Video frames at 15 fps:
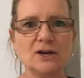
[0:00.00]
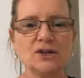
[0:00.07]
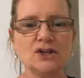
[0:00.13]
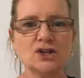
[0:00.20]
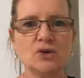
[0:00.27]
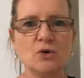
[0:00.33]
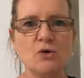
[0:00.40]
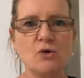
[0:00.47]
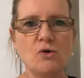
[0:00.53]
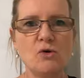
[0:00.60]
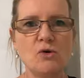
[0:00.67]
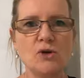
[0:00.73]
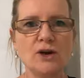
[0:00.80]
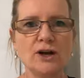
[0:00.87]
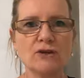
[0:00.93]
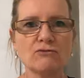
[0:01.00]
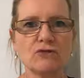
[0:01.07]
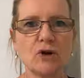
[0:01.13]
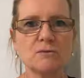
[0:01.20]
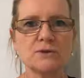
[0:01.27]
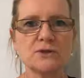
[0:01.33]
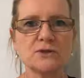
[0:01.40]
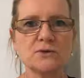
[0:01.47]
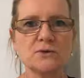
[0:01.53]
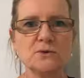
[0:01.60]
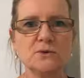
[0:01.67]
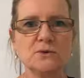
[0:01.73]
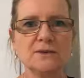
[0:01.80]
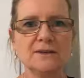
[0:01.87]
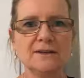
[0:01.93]
Sean, Rob
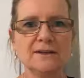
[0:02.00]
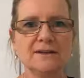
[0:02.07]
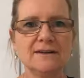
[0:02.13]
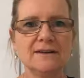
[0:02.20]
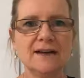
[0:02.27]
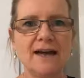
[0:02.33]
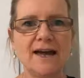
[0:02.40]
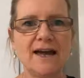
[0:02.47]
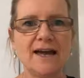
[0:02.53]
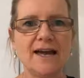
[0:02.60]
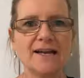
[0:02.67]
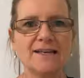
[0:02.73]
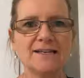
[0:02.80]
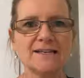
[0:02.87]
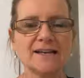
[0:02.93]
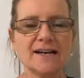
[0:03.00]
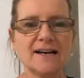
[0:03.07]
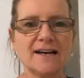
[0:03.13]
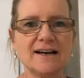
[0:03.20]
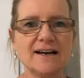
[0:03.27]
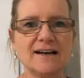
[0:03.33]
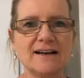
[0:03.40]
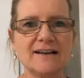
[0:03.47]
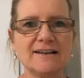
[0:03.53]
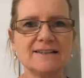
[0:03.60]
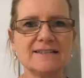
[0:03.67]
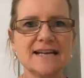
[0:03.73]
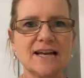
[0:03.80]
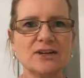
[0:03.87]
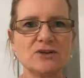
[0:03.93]
Sewell, and
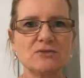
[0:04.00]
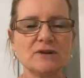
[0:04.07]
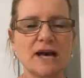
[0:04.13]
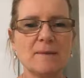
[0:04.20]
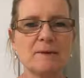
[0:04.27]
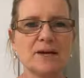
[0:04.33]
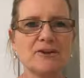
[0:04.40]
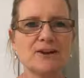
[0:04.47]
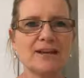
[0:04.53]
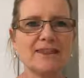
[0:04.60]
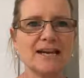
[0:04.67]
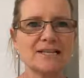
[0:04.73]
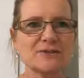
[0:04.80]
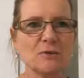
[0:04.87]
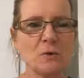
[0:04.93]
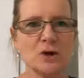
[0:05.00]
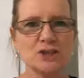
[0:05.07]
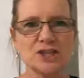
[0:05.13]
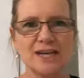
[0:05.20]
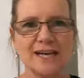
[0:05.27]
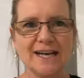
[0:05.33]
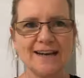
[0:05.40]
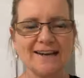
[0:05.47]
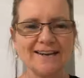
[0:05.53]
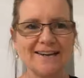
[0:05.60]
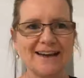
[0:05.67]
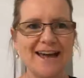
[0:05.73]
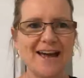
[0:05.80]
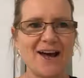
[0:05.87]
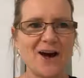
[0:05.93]
Daniel Camilleri. Thanks for
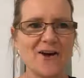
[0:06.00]
watching.